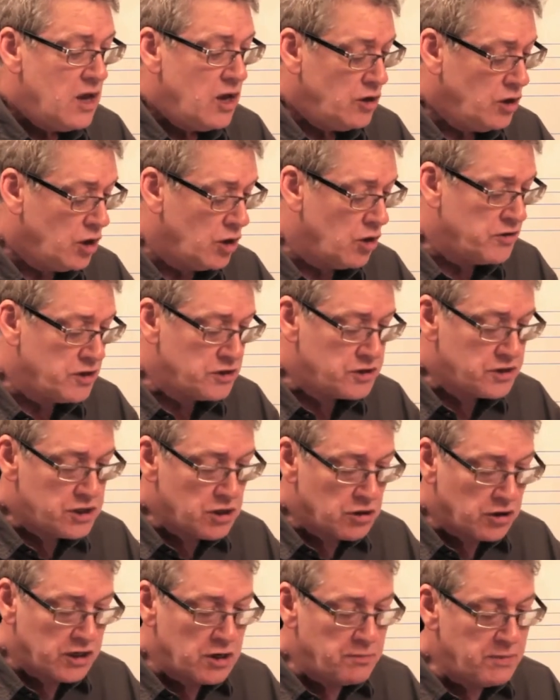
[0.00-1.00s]
There's
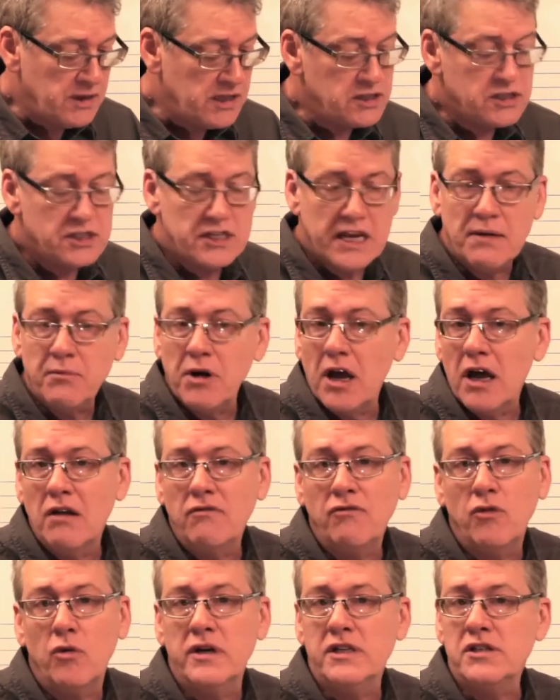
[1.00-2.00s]
still going to be the same kind of
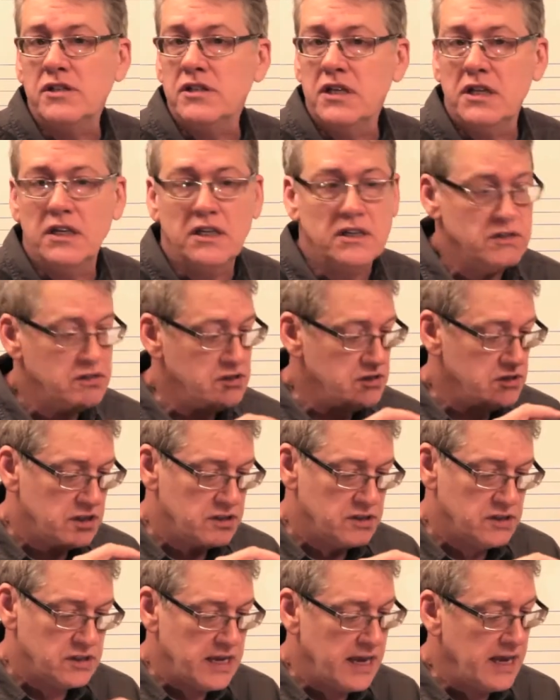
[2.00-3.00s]
voicings, the
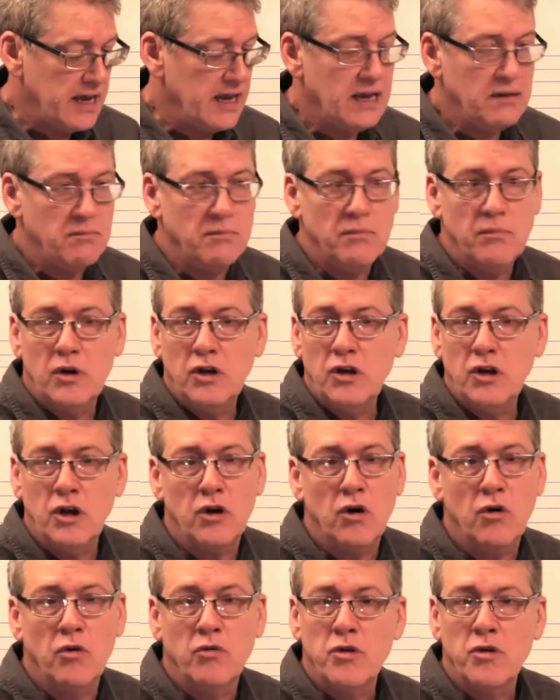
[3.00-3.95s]
same, there's